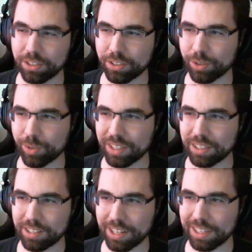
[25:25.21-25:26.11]
or
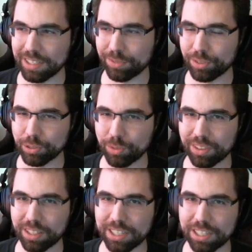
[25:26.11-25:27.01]
CENTAG if you use
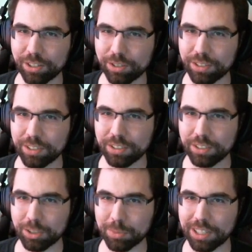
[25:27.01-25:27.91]
the NATO
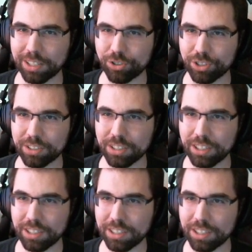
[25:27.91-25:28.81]
terminology,
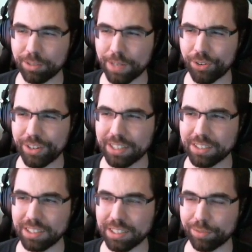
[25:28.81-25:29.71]
around
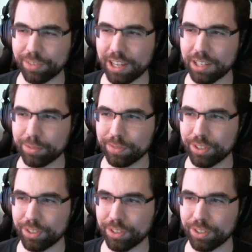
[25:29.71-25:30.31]
1985.